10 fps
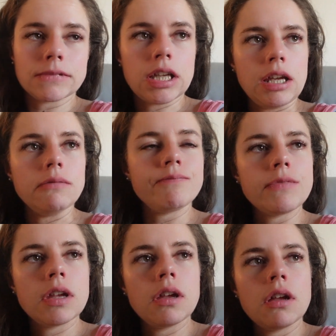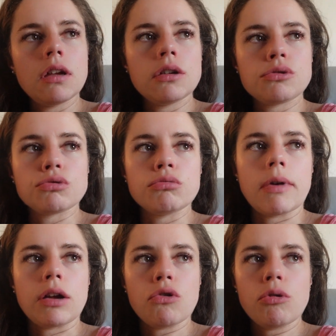Great. So
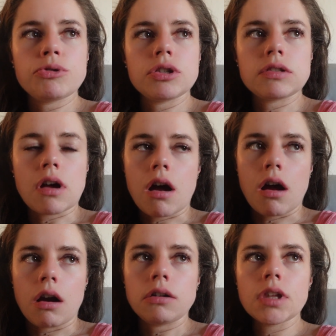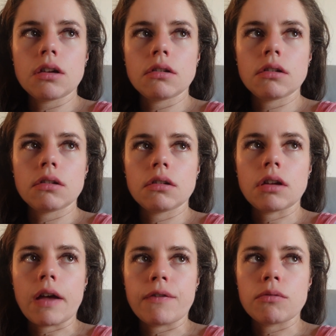my options are,
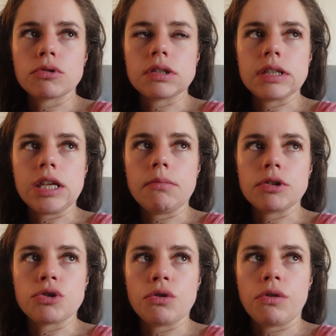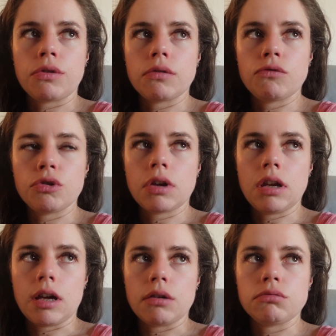if I want to keep the tooth root
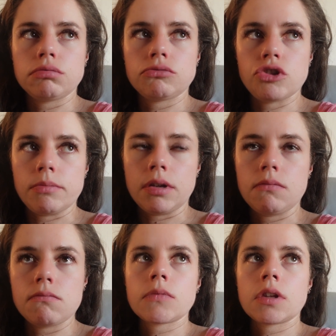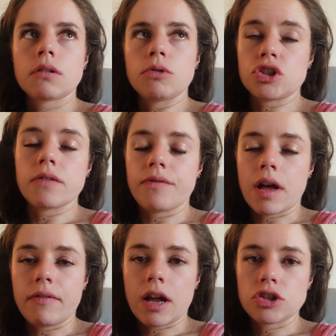canal treatment, which I've
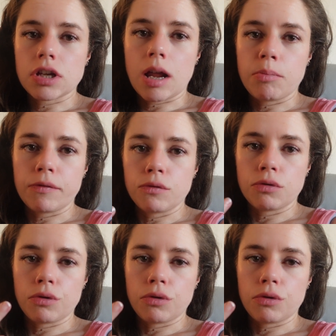actually had before